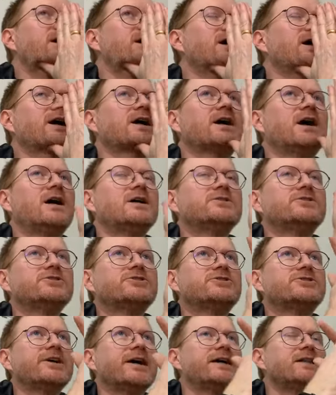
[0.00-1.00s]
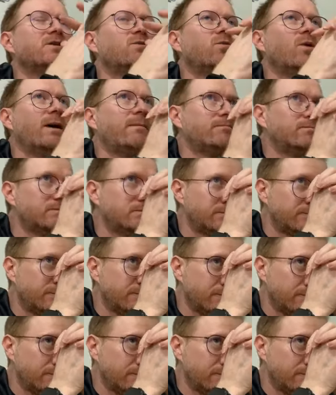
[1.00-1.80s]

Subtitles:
I can't just say the one.